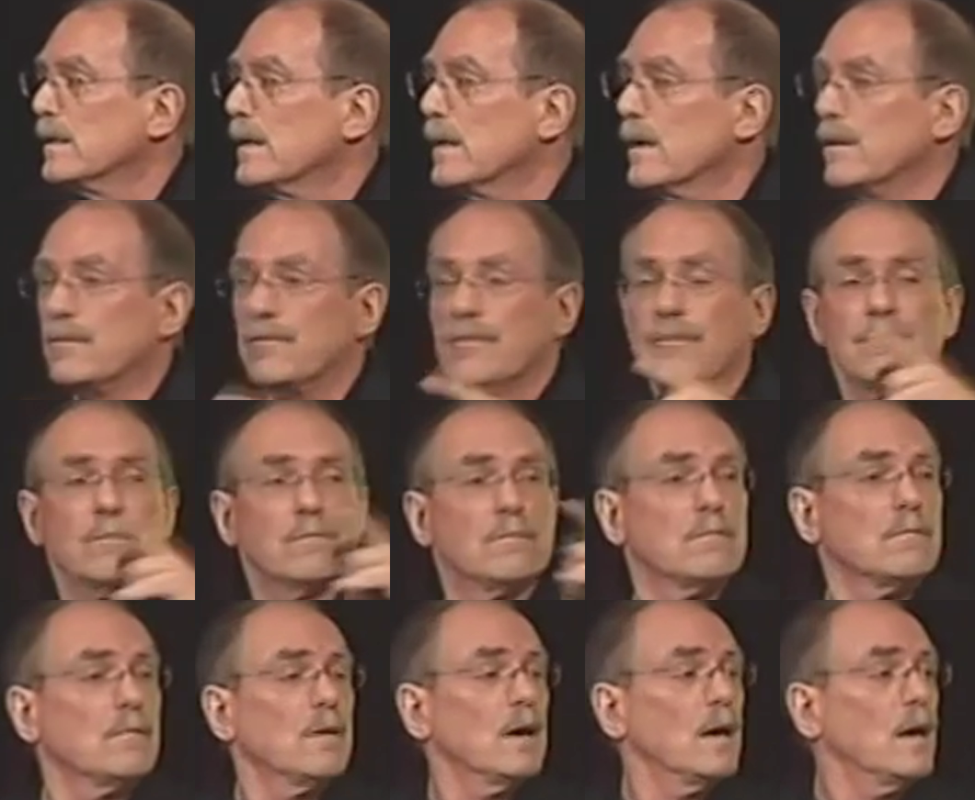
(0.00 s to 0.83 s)
of
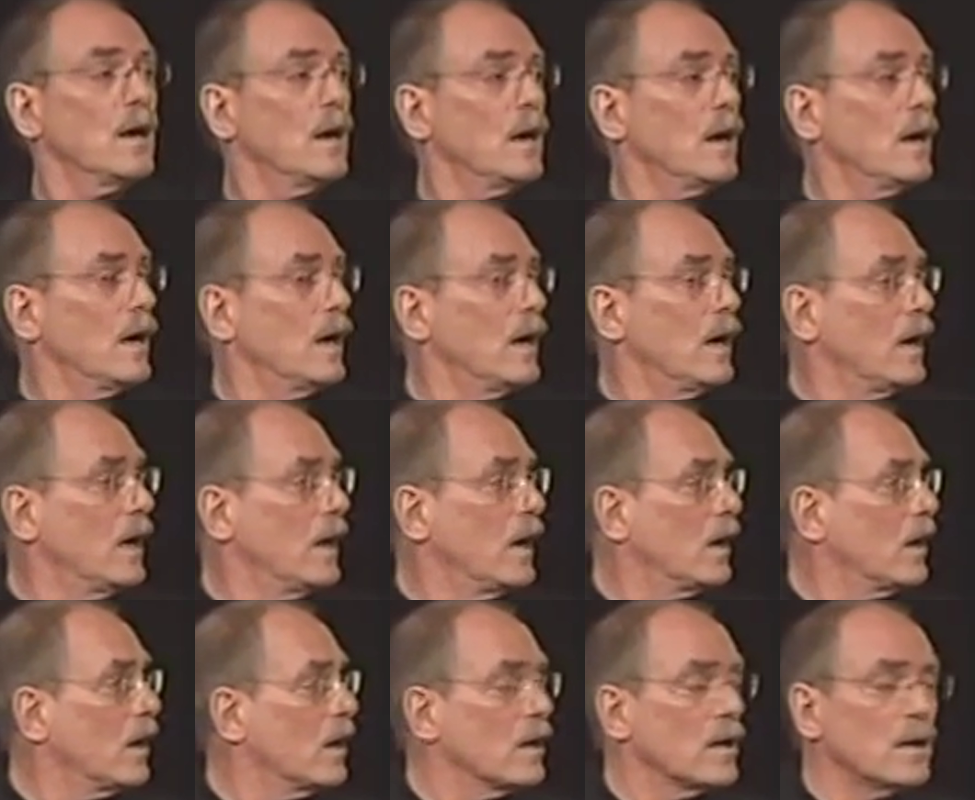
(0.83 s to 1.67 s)

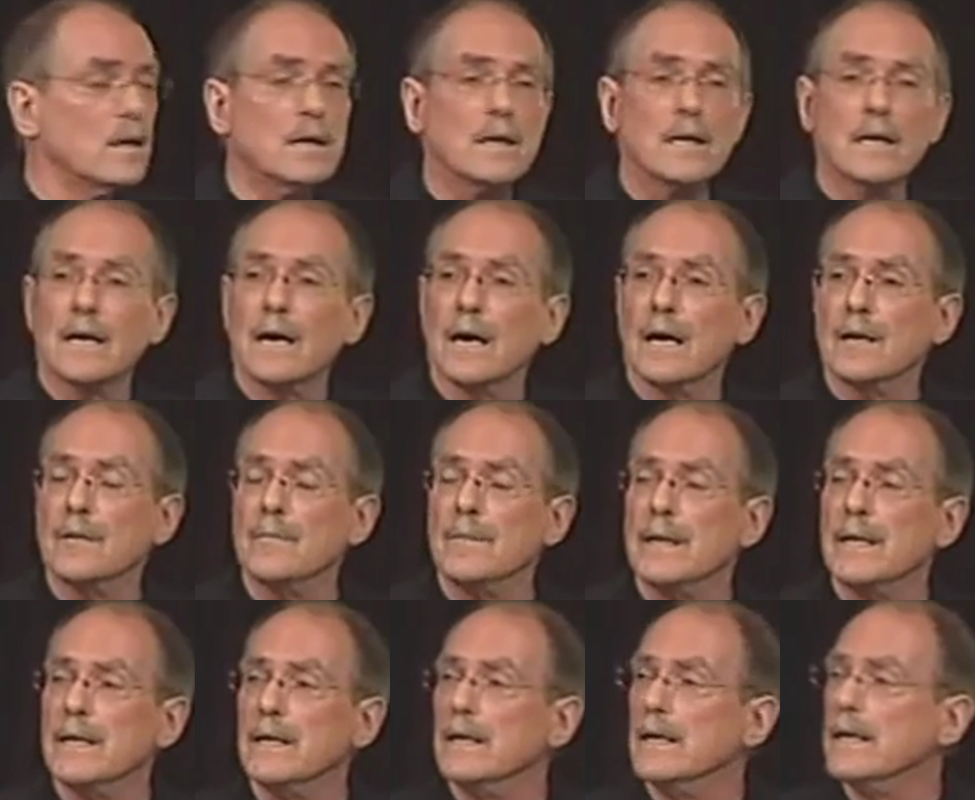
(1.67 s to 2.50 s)
our
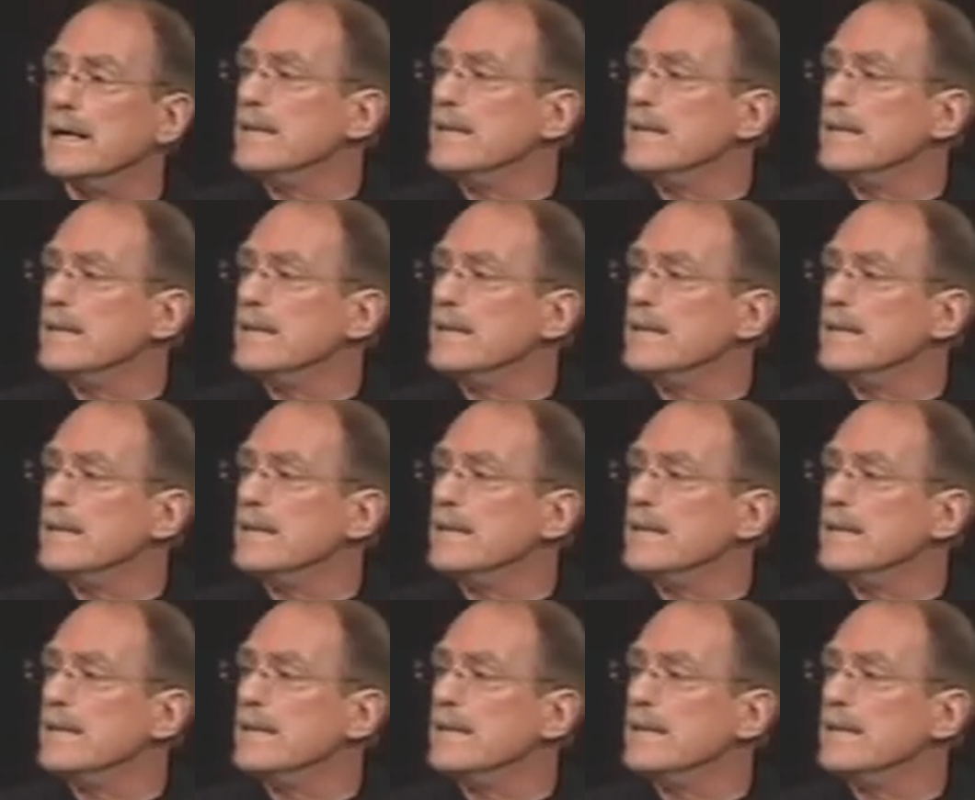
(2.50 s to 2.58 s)
economy